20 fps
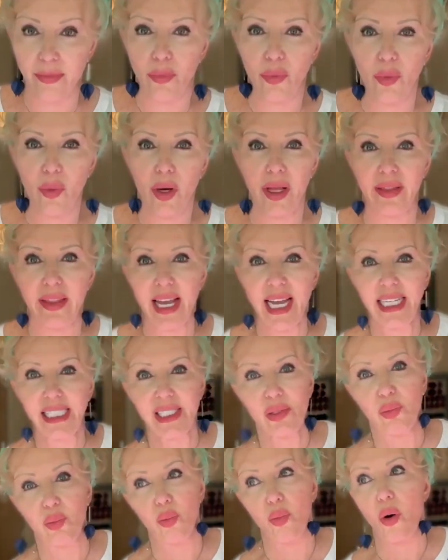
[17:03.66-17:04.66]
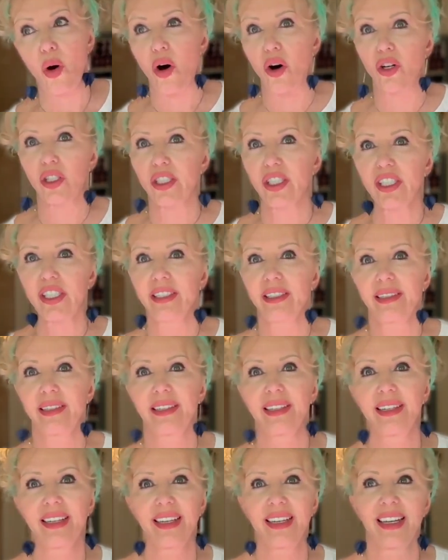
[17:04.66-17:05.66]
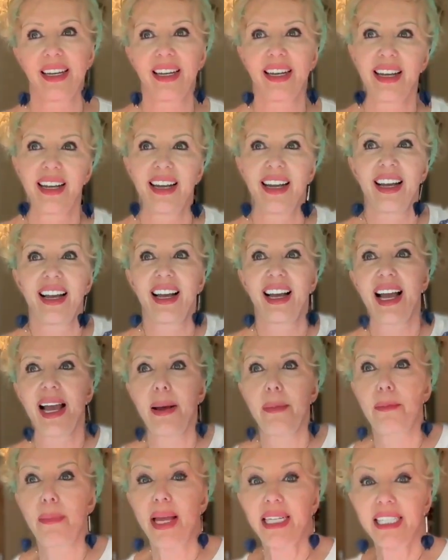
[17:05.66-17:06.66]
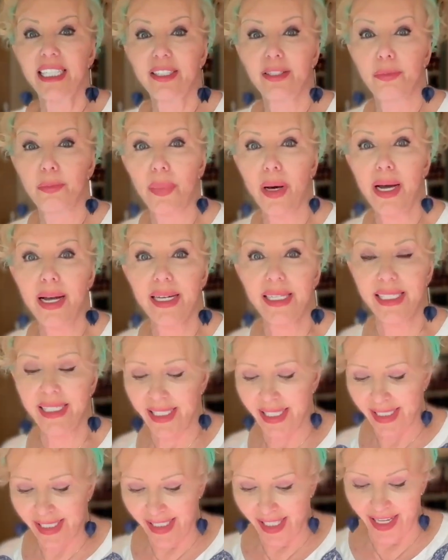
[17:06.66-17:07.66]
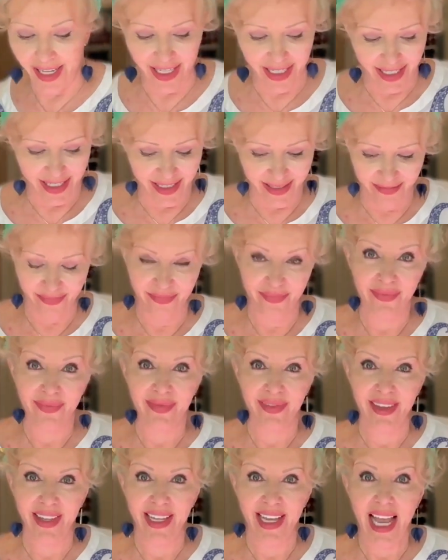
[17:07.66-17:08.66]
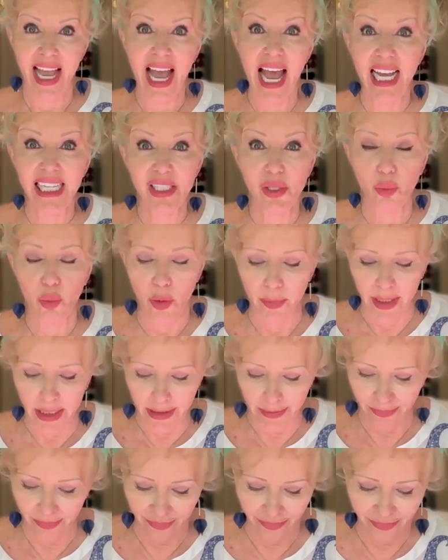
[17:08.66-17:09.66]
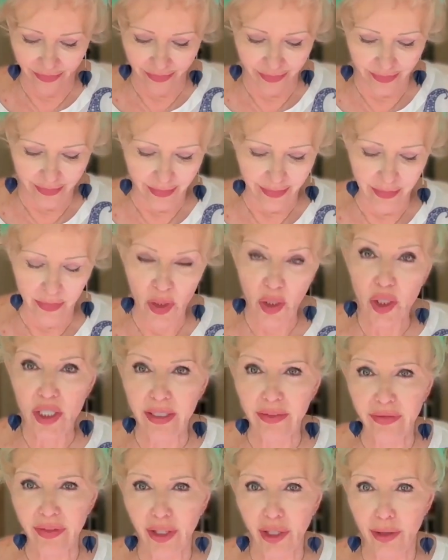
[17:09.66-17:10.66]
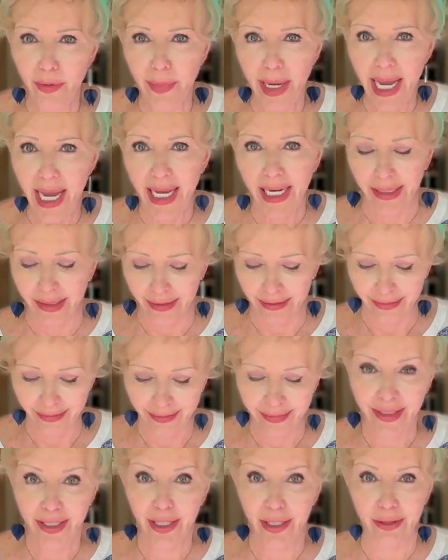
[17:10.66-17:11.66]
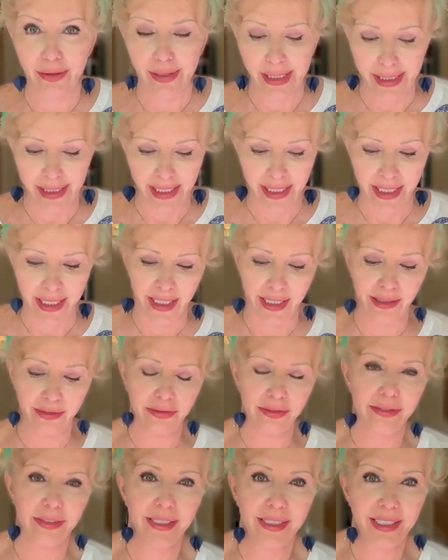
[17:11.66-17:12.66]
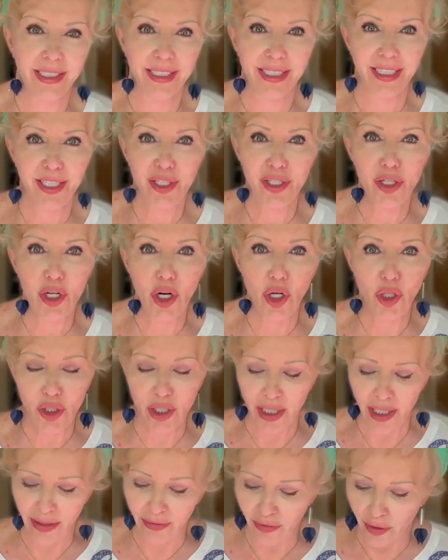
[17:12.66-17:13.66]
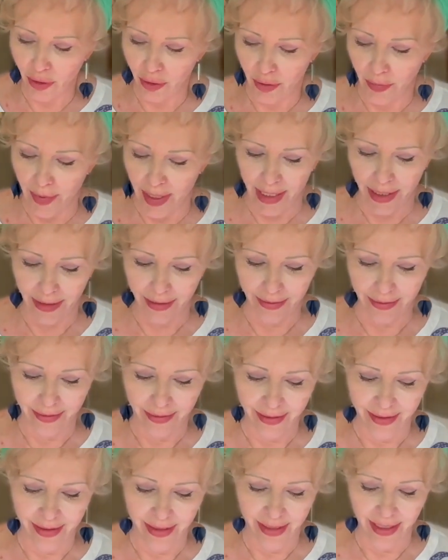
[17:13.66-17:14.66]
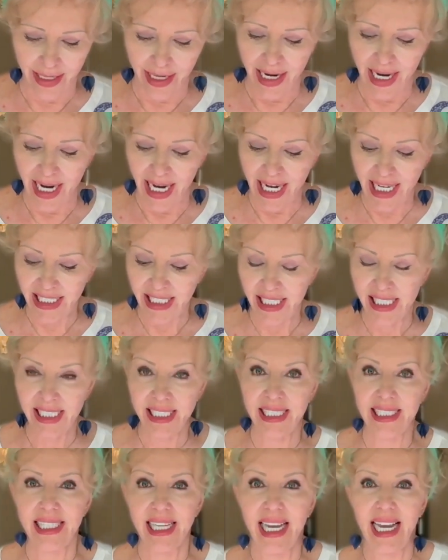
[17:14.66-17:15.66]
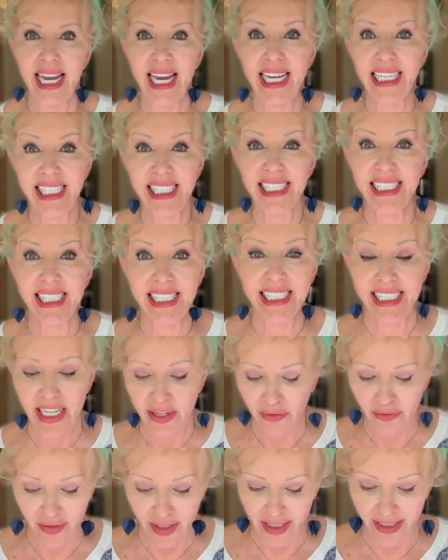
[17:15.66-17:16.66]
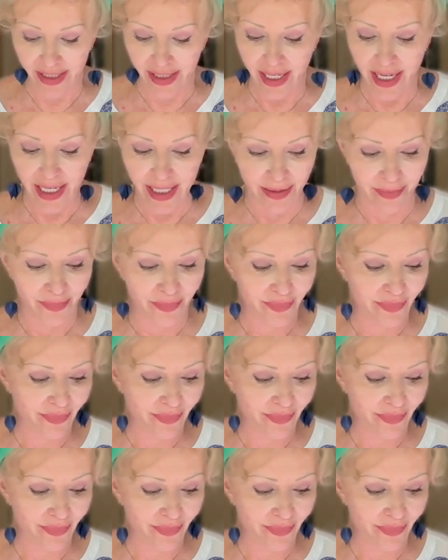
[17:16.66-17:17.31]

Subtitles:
Well, that's what medical bias is like as a woman. Not if you're a man, curiously enough. Not if you're a man. It is a definite thing.